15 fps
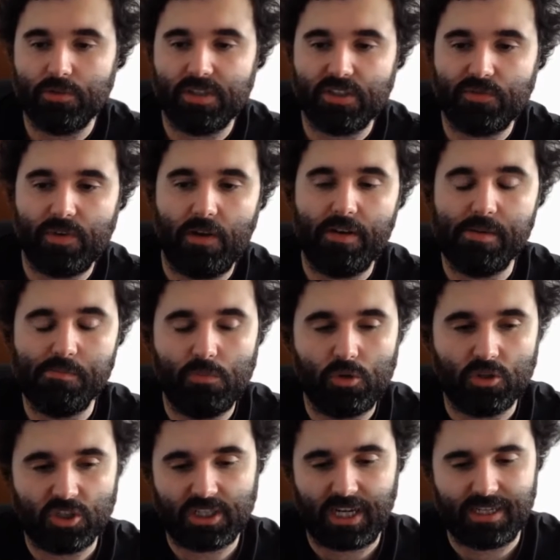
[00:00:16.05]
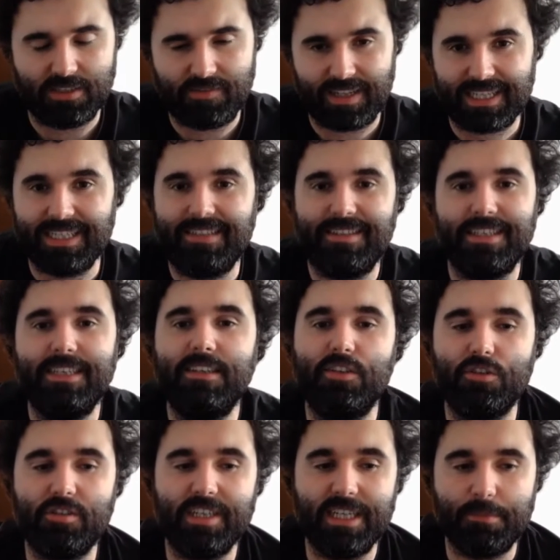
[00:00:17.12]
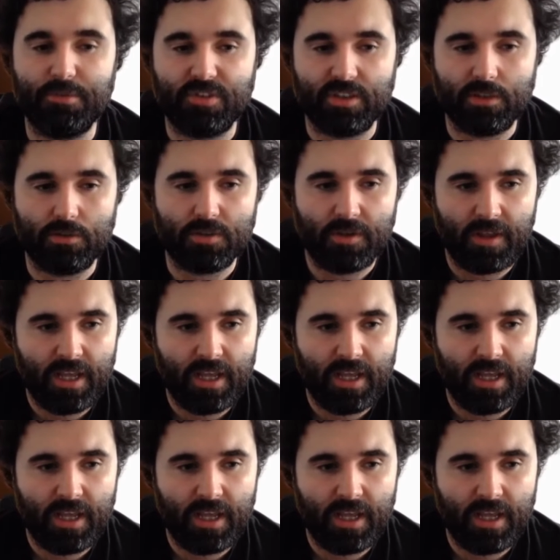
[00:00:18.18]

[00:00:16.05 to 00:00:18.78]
It's very much kind of like a teasery episode,